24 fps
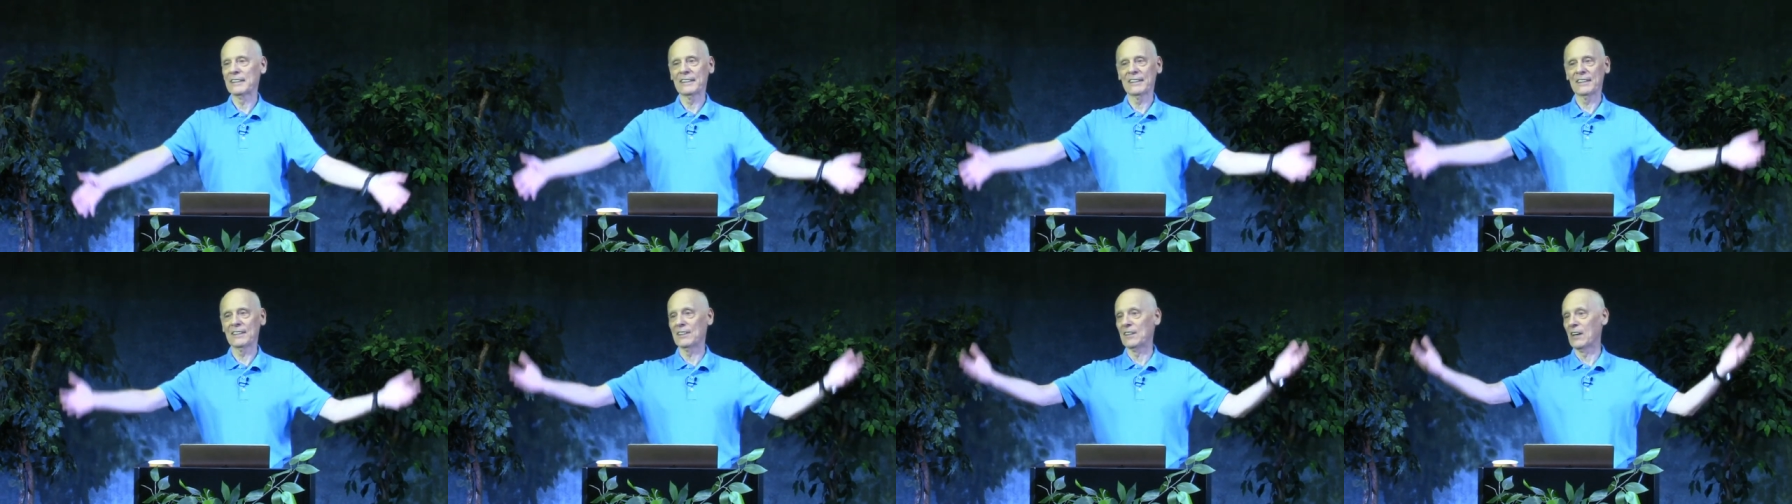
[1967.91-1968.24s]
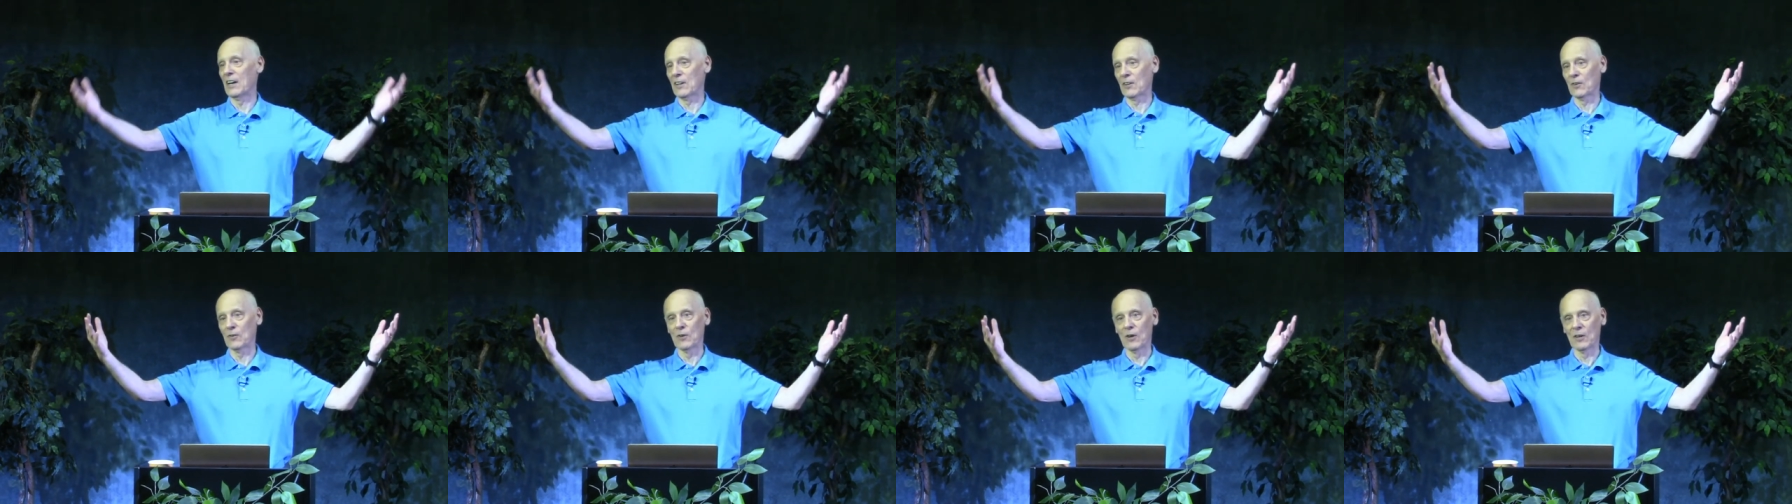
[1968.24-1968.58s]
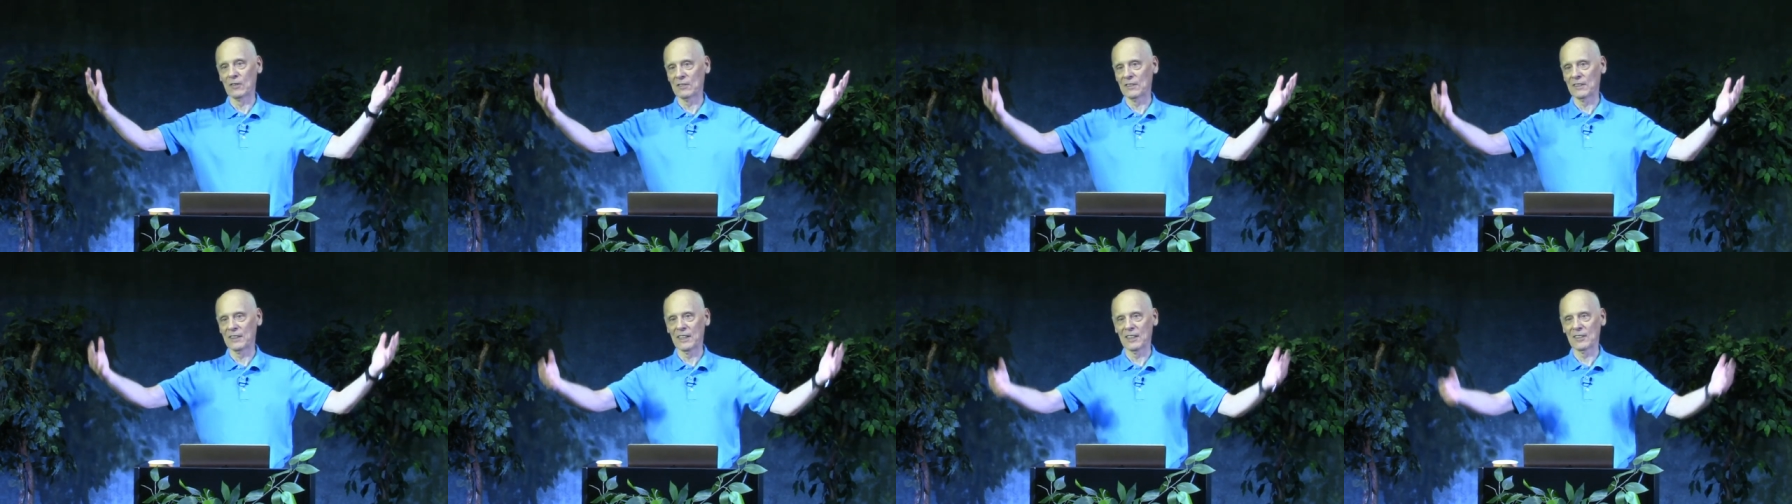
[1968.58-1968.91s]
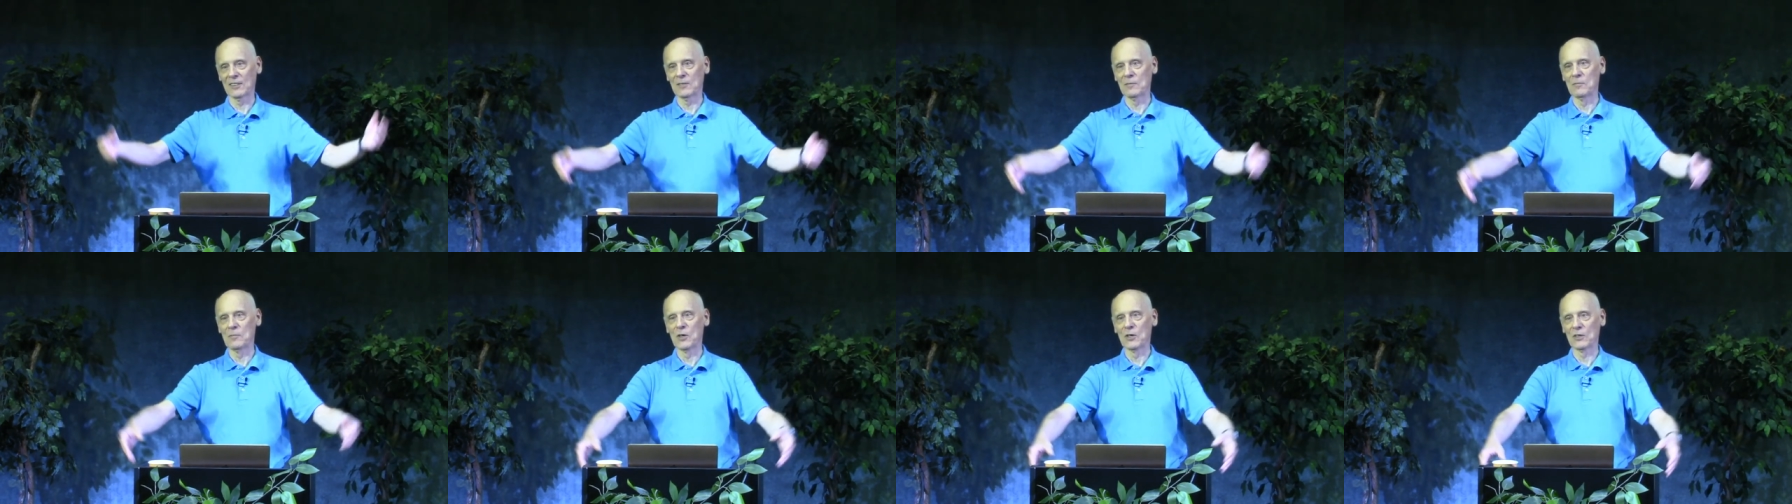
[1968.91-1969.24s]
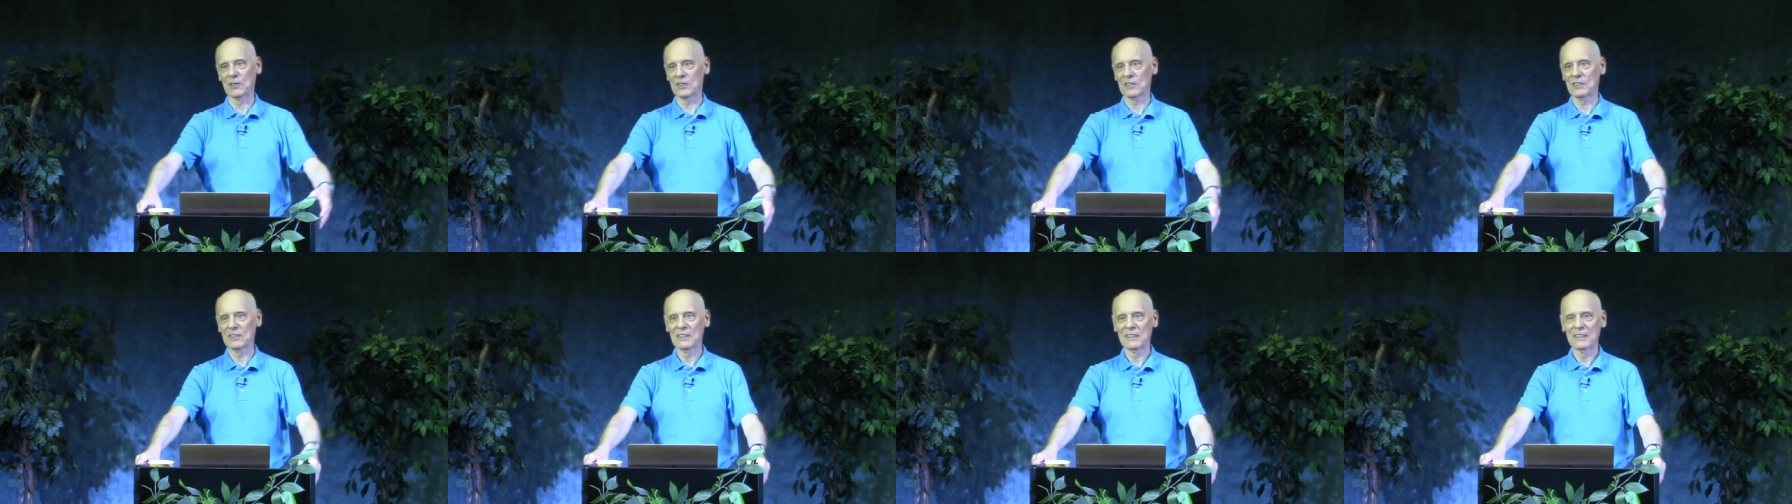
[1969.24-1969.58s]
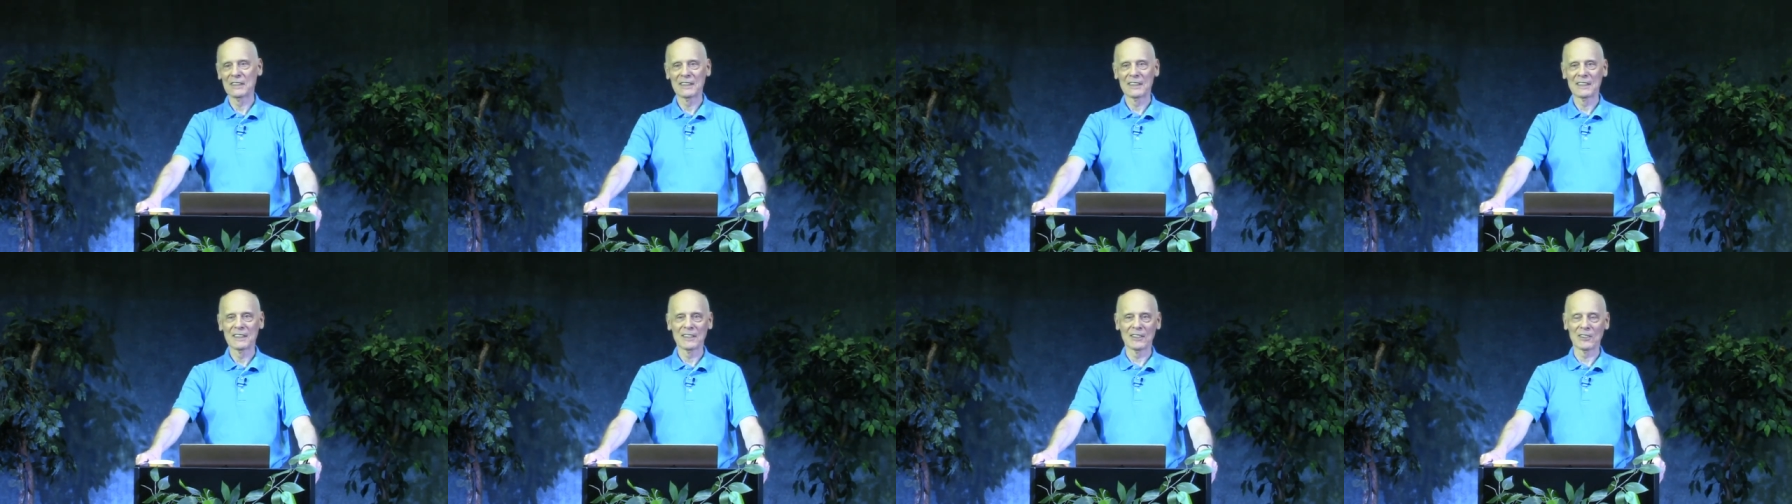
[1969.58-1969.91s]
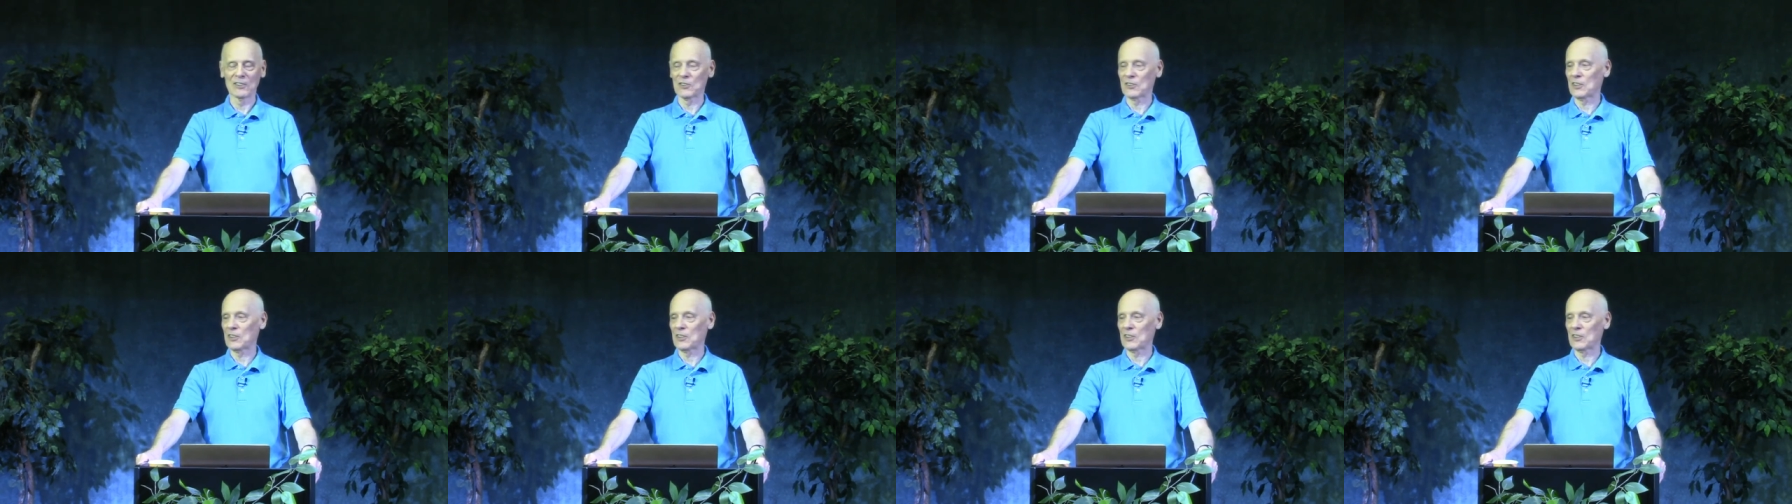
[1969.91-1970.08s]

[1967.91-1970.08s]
you got to go out and get the book and